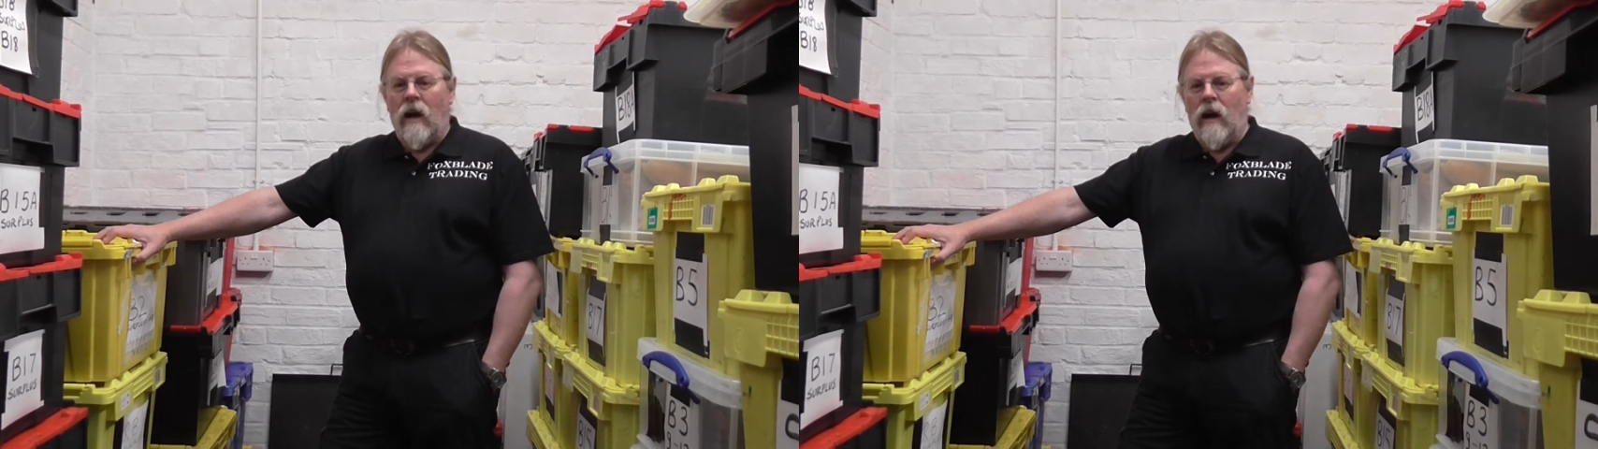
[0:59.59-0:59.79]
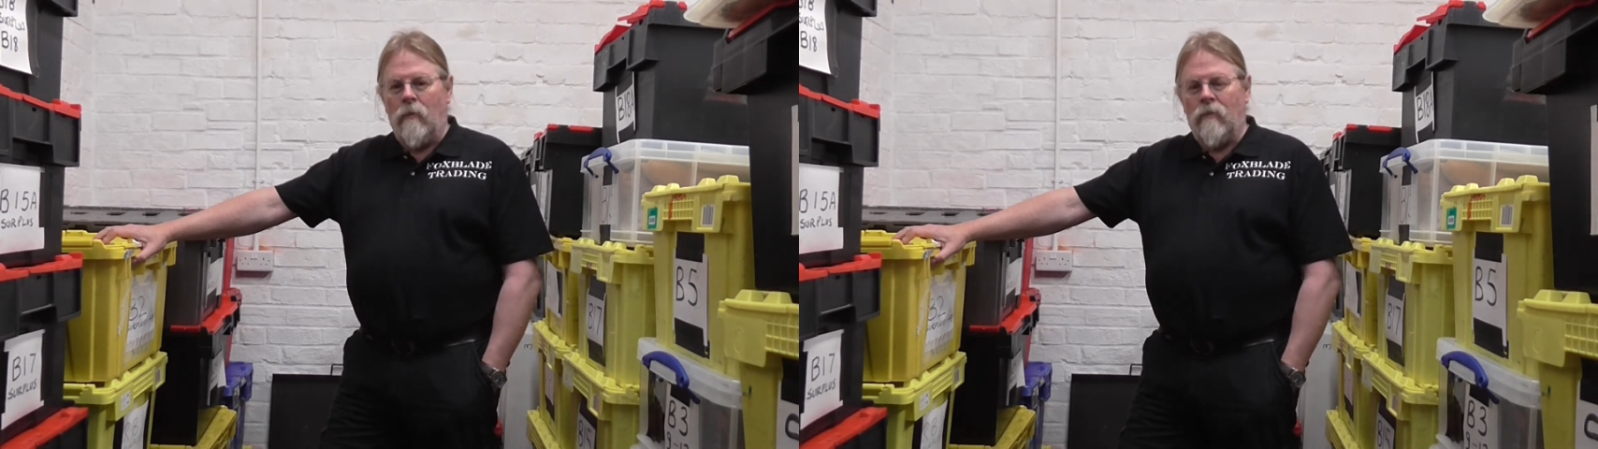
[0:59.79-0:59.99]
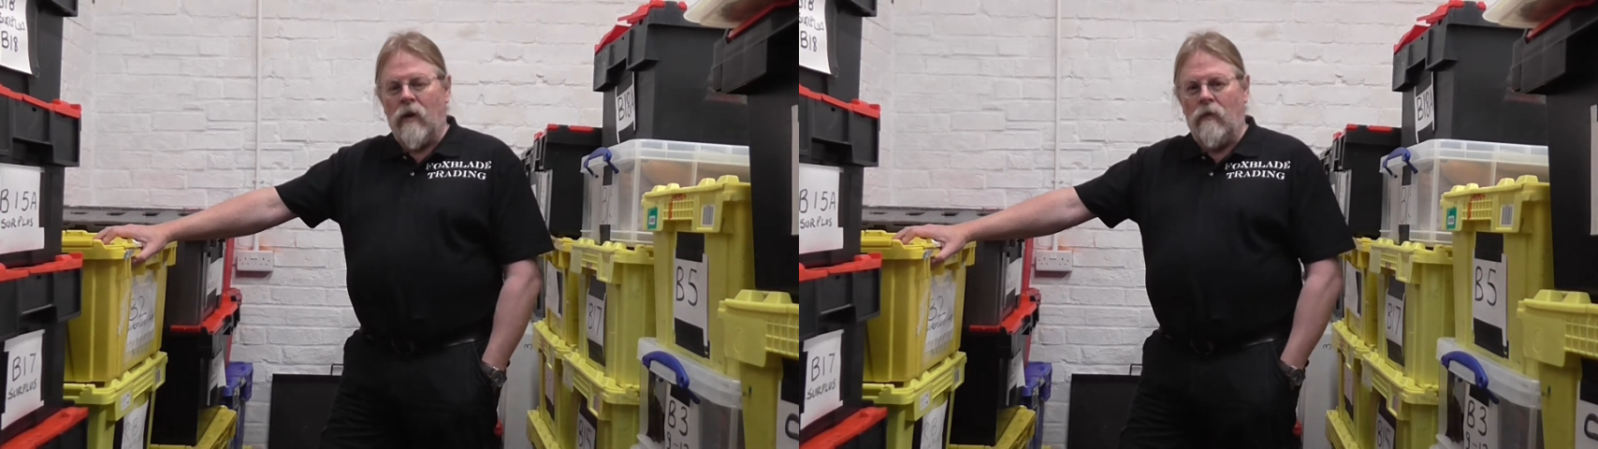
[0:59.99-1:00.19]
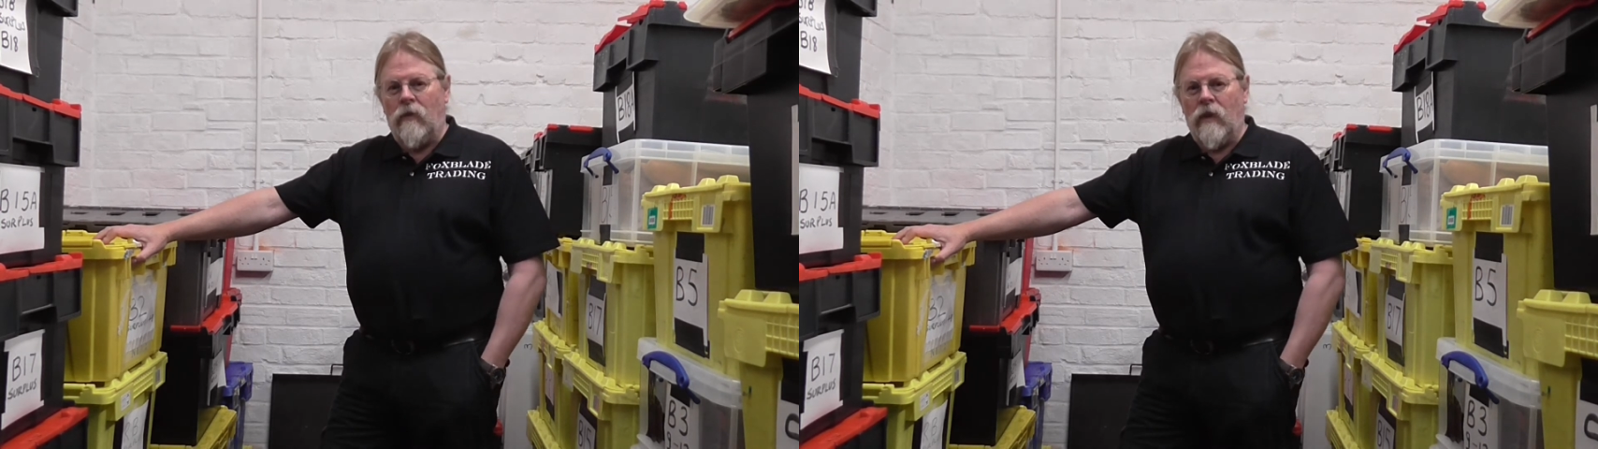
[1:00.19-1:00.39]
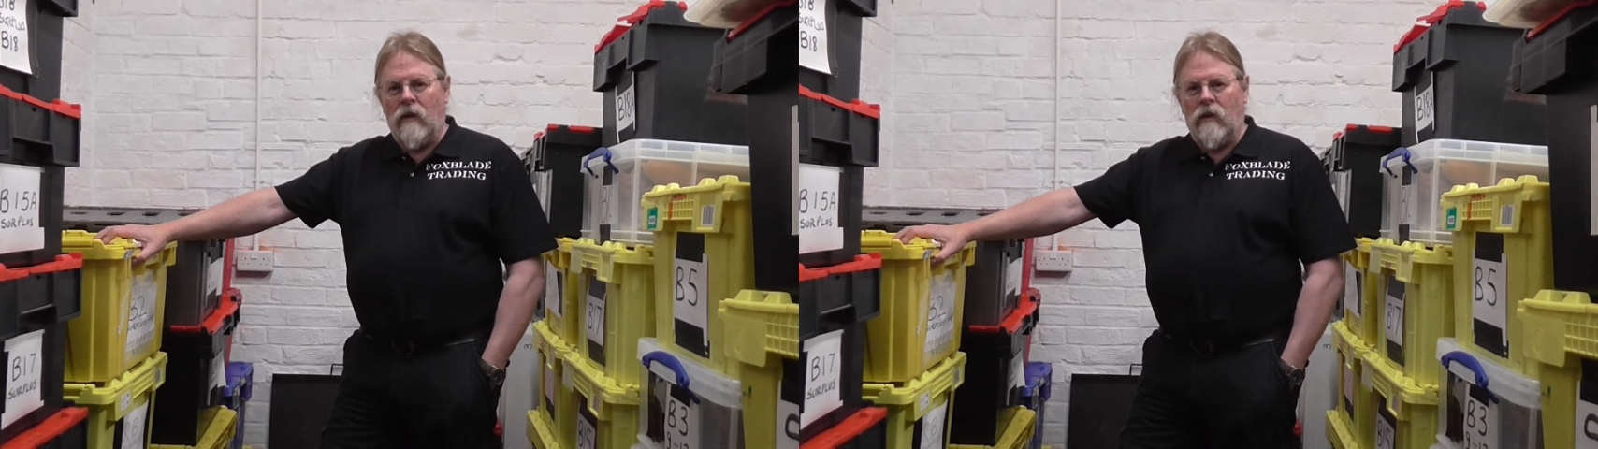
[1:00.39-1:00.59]
And
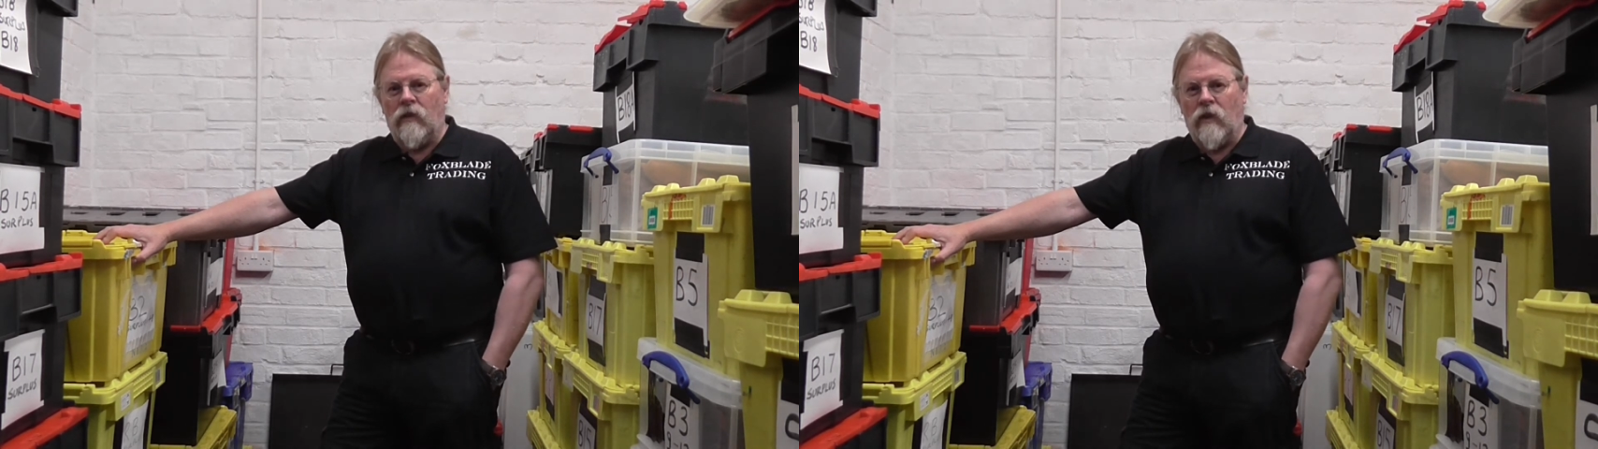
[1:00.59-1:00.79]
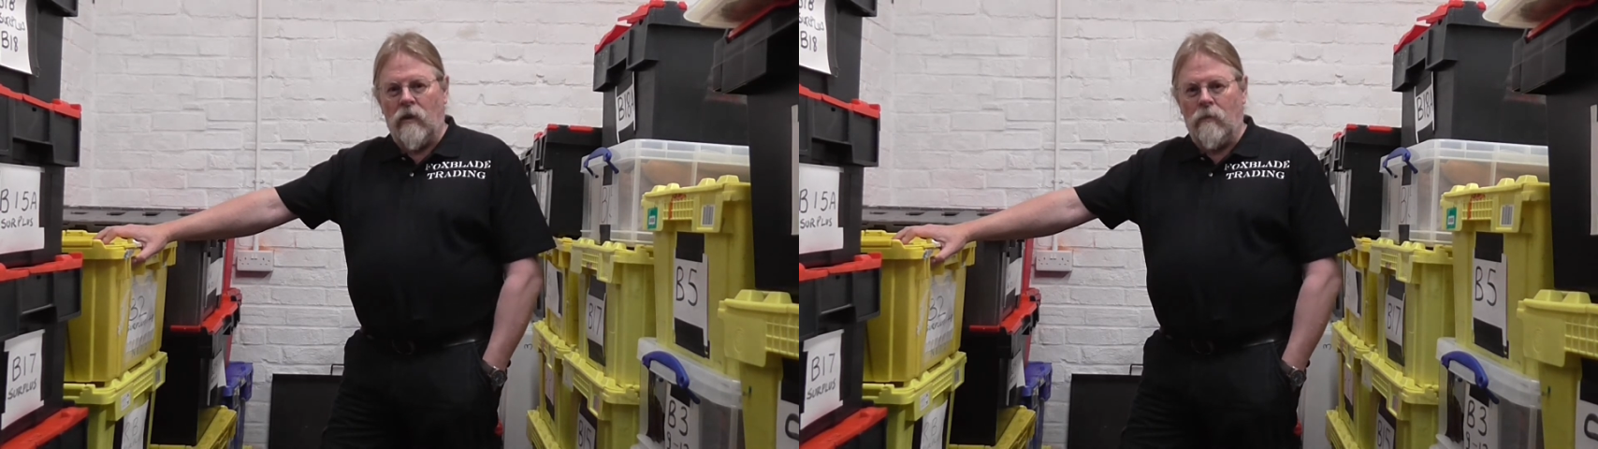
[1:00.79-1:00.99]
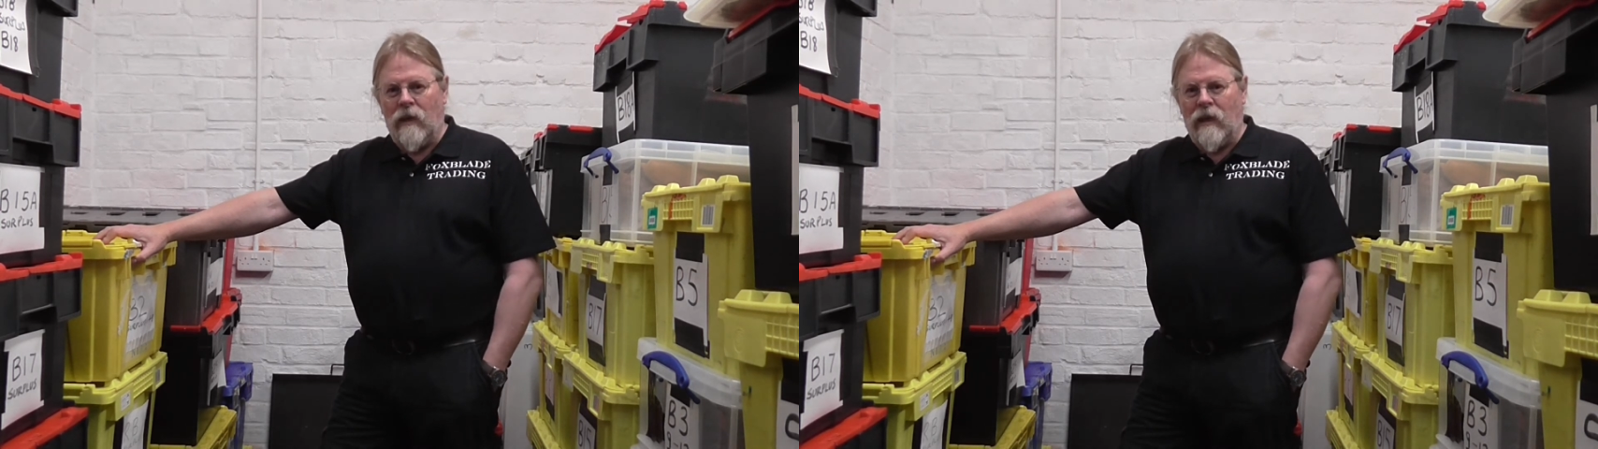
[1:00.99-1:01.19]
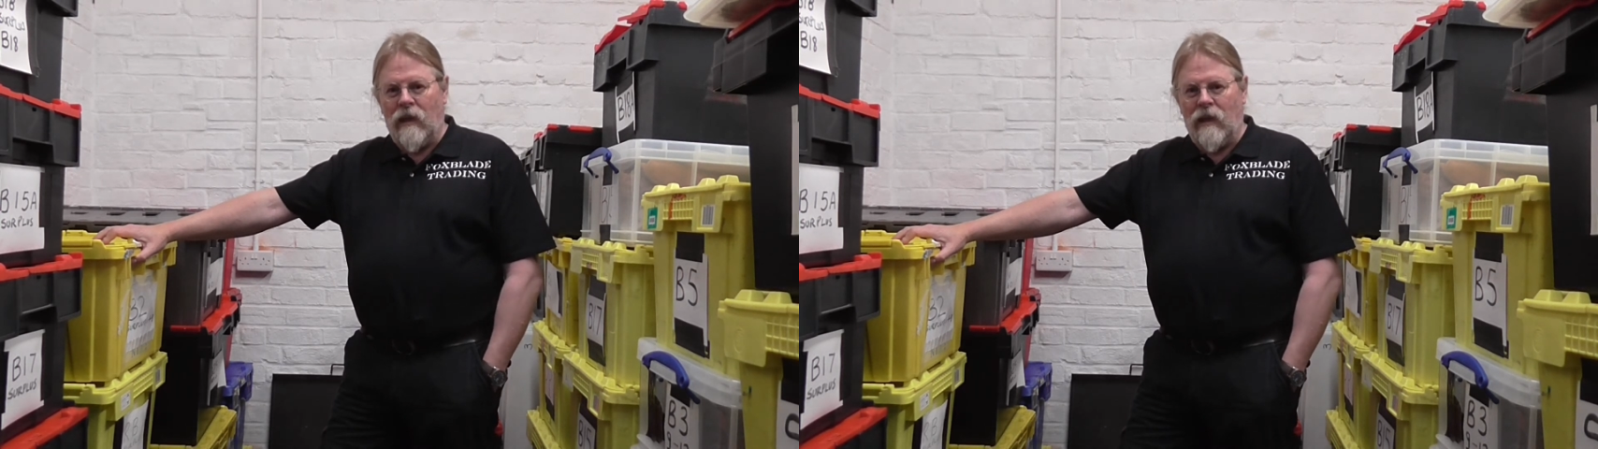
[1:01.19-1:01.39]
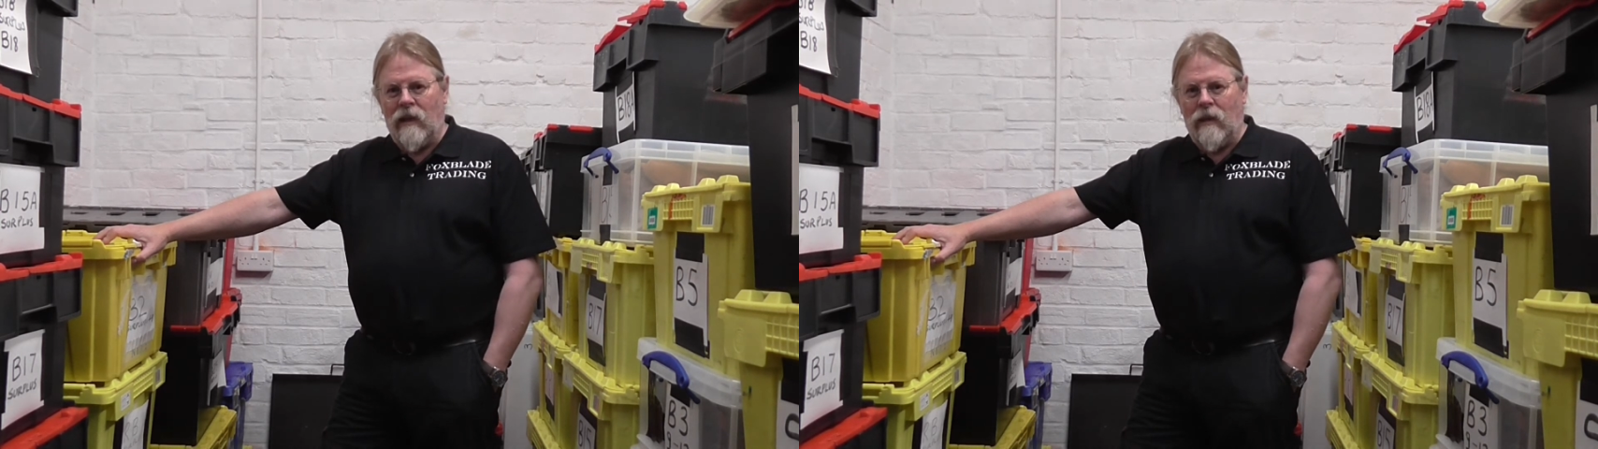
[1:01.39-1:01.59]
from there I started
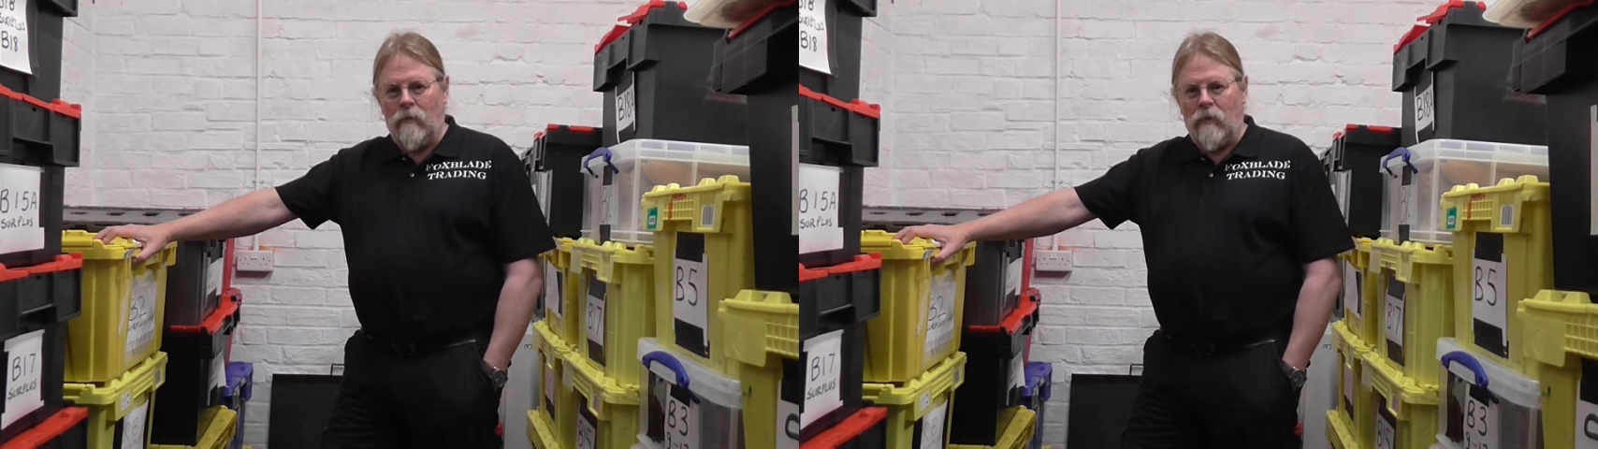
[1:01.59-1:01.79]
making